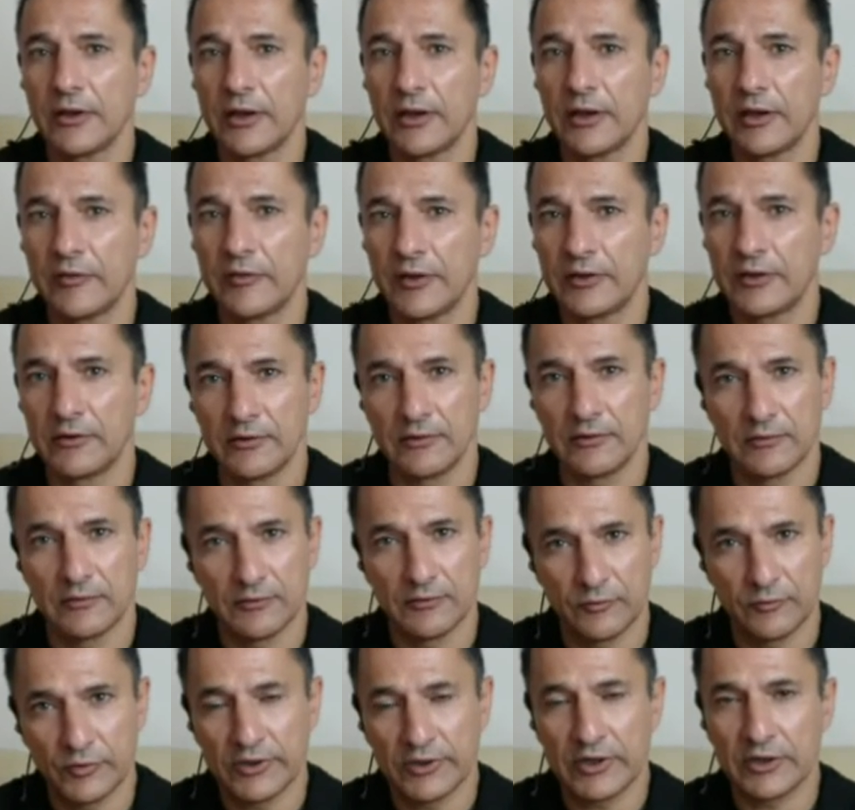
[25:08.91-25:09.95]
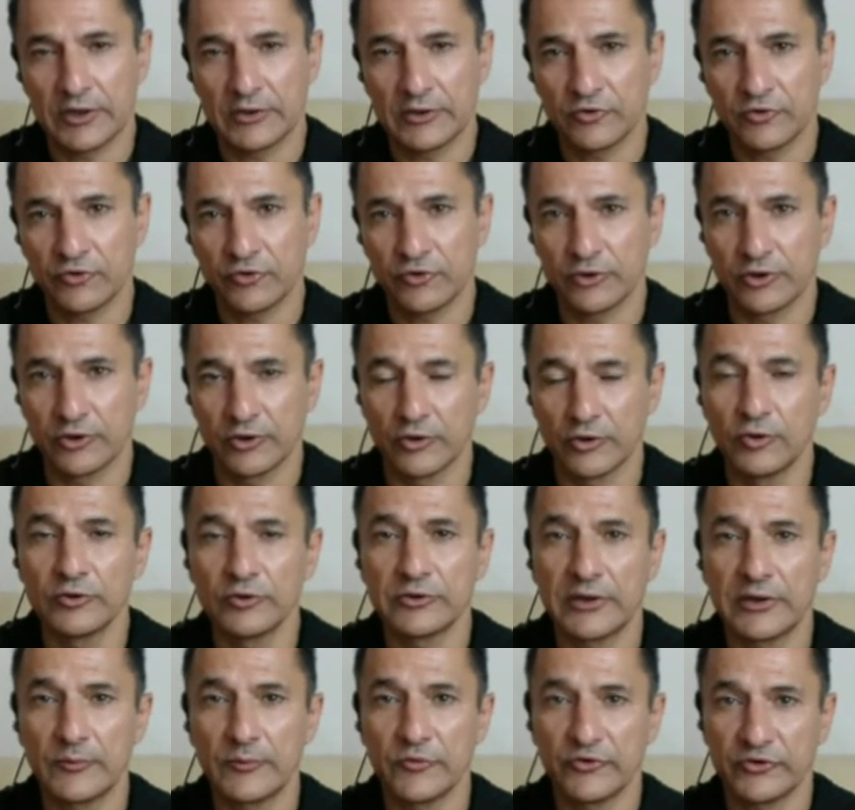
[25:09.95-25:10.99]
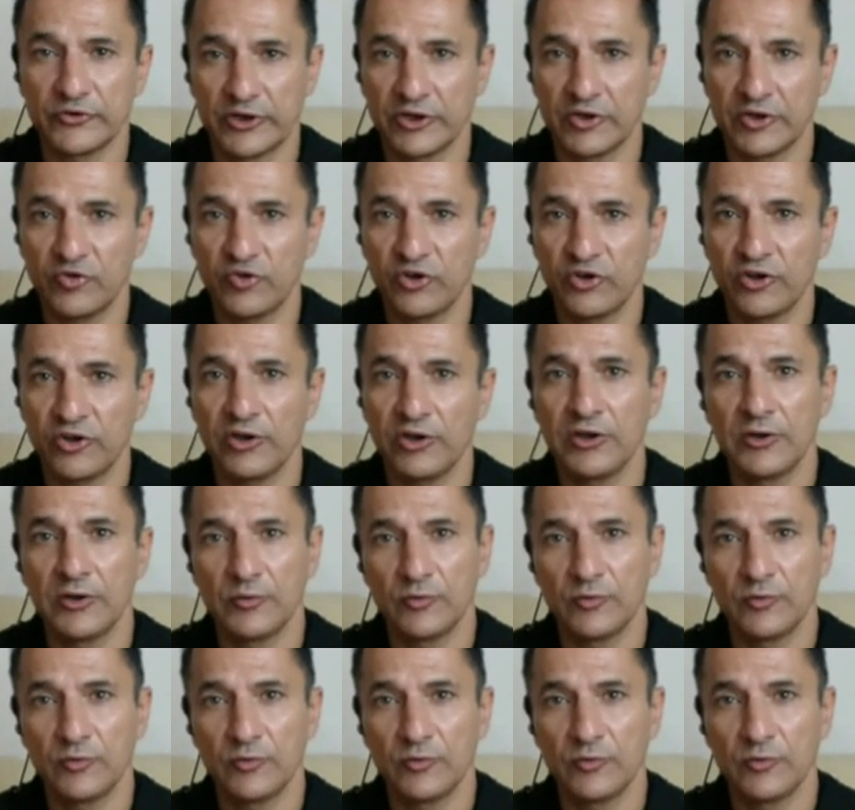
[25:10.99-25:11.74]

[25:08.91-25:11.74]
And then work out your long-term strategy,